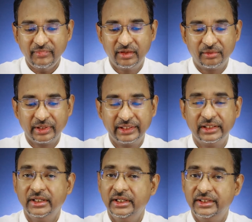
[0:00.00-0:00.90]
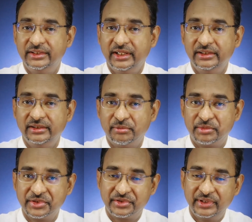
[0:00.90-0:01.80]
All right. Then
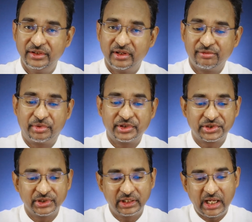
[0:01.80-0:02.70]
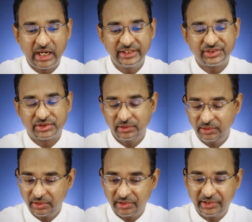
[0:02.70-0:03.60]
number 3, you have personalized
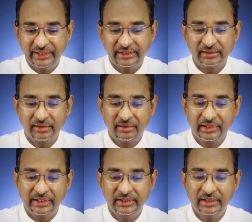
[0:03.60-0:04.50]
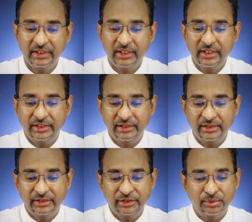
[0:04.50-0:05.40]
learning. All right.
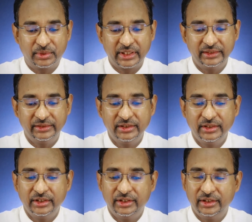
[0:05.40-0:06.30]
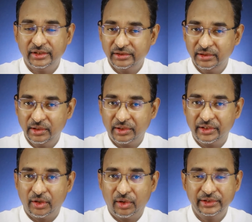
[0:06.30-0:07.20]
You can
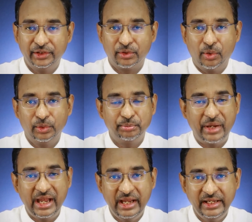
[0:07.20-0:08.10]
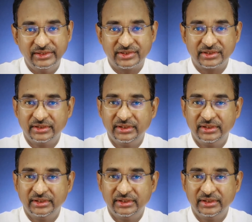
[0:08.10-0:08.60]
learn on your own pace.